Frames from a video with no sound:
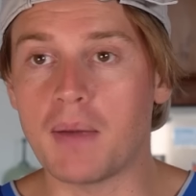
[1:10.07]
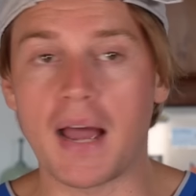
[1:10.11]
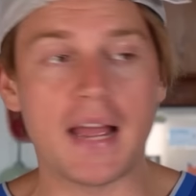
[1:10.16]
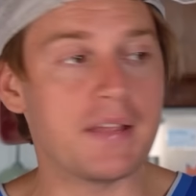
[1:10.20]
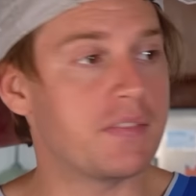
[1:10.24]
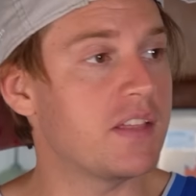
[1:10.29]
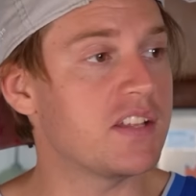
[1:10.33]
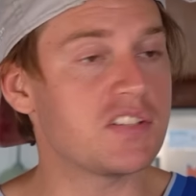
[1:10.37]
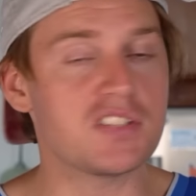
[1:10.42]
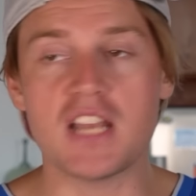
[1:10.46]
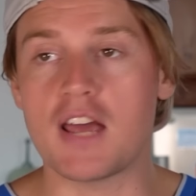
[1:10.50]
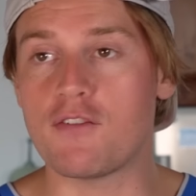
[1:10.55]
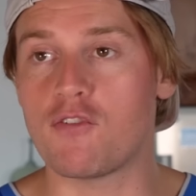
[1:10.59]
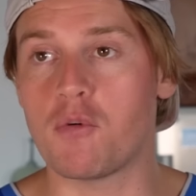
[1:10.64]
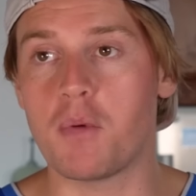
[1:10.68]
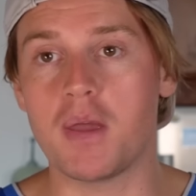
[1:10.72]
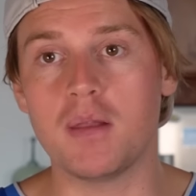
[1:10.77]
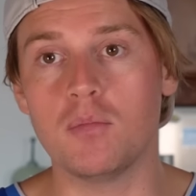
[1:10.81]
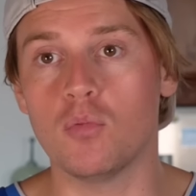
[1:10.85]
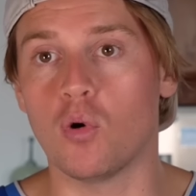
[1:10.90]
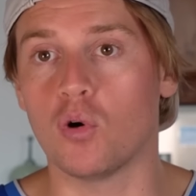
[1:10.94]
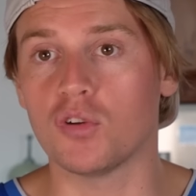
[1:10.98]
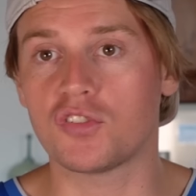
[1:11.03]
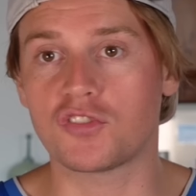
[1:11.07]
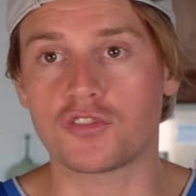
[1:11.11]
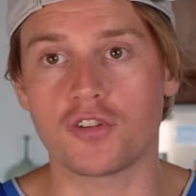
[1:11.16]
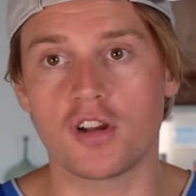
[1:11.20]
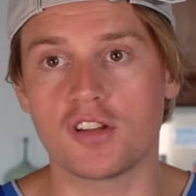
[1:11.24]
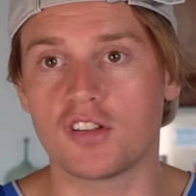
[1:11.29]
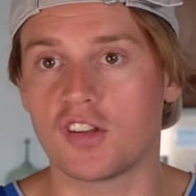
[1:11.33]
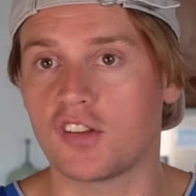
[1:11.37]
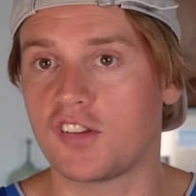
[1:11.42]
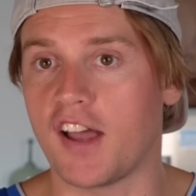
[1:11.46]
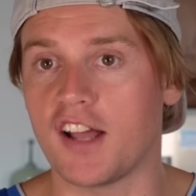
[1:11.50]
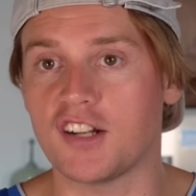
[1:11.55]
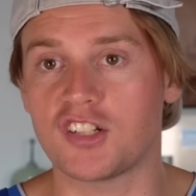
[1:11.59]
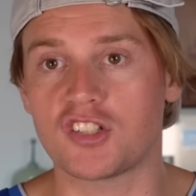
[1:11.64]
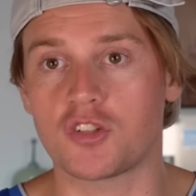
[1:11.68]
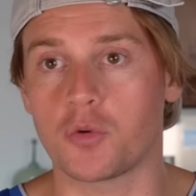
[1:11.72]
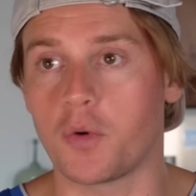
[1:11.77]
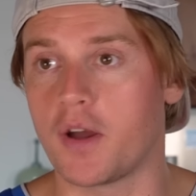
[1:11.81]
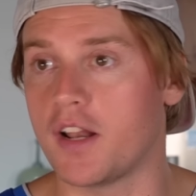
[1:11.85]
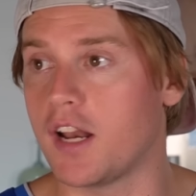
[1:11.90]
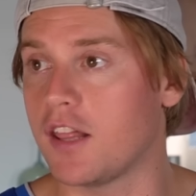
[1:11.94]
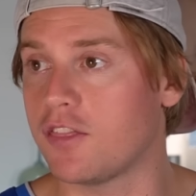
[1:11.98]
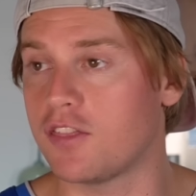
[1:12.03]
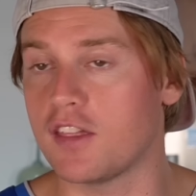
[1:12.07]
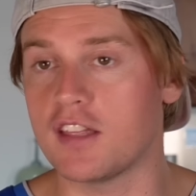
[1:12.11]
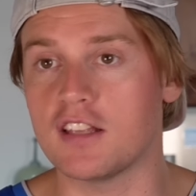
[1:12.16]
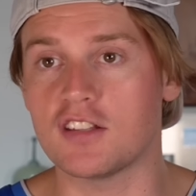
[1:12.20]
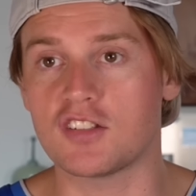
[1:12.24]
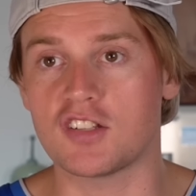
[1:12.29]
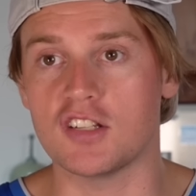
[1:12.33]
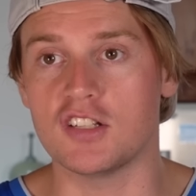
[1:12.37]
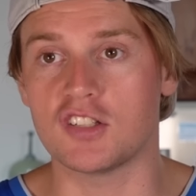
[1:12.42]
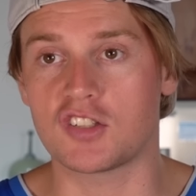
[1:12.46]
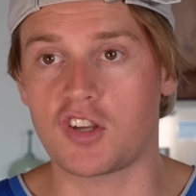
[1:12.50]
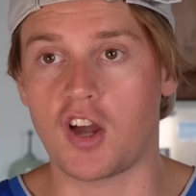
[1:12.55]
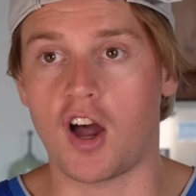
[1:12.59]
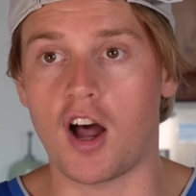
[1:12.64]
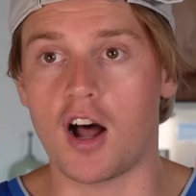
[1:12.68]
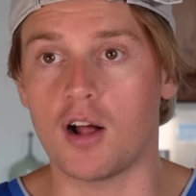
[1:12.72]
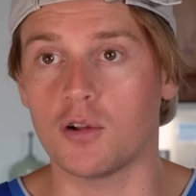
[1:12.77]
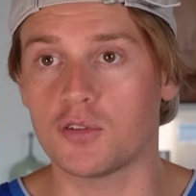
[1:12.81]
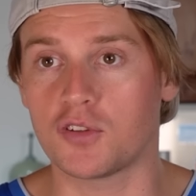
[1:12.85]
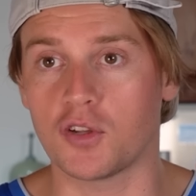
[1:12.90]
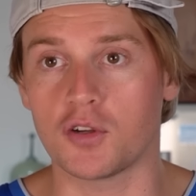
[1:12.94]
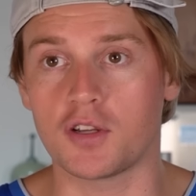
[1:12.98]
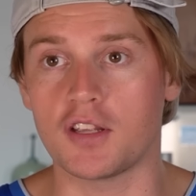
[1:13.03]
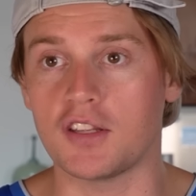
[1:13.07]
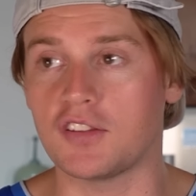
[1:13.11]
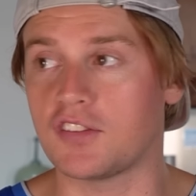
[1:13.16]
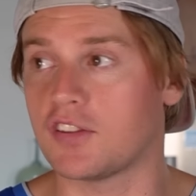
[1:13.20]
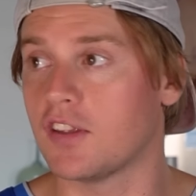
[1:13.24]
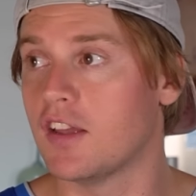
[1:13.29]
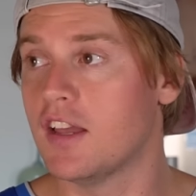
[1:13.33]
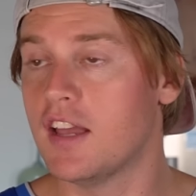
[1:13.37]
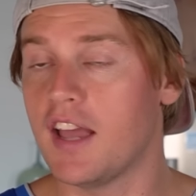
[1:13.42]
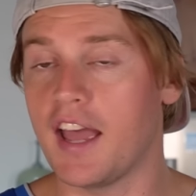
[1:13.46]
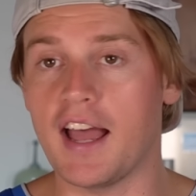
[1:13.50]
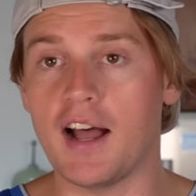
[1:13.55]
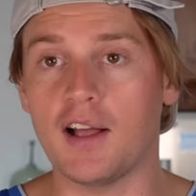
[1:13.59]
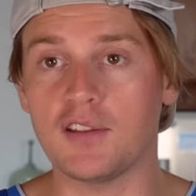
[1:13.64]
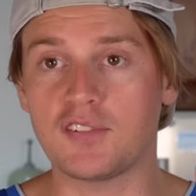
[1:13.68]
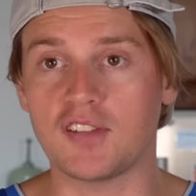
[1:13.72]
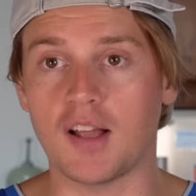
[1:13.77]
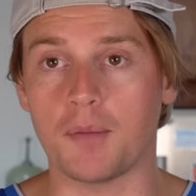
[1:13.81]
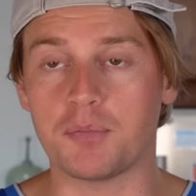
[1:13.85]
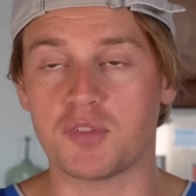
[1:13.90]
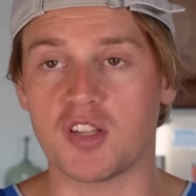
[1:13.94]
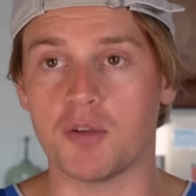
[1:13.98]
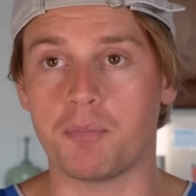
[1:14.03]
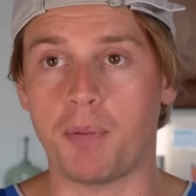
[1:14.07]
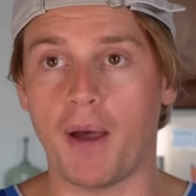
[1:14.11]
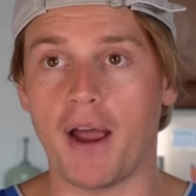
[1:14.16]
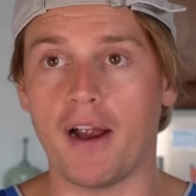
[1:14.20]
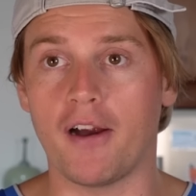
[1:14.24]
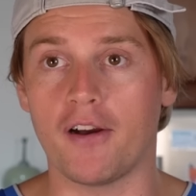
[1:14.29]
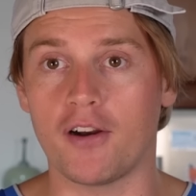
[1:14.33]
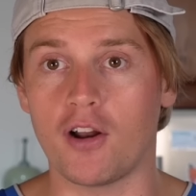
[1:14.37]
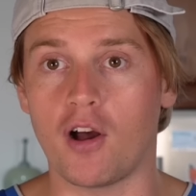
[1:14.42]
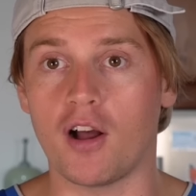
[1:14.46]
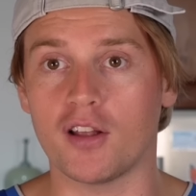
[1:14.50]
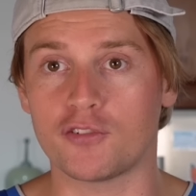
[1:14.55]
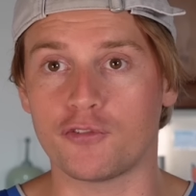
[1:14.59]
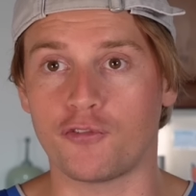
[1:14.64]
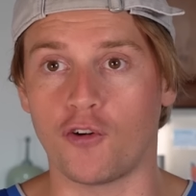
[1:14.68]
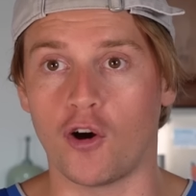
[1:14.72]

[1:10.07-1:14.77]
Mate, there's never been more strings attached to anything since Kyle took his house up to Paradise